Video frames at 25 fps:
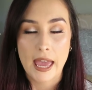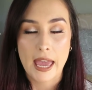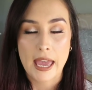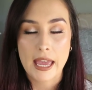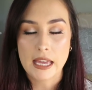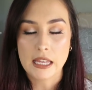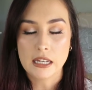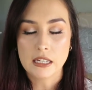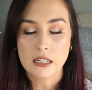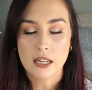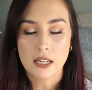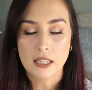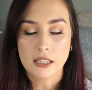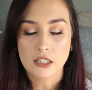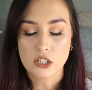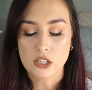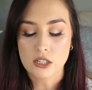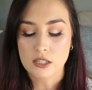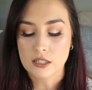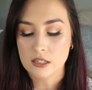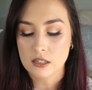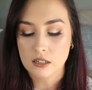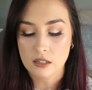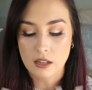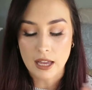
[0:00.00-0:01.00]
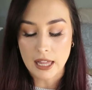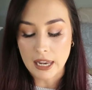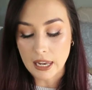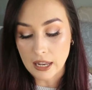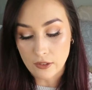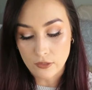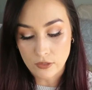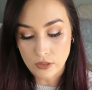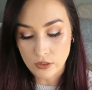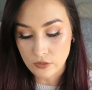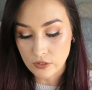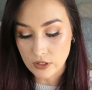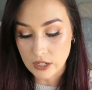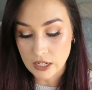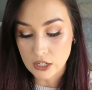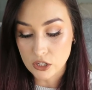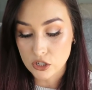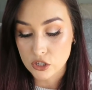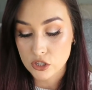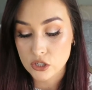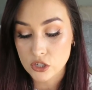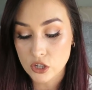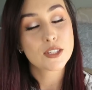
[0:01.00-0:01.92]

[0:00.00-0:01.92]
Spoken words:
and I just love the finish.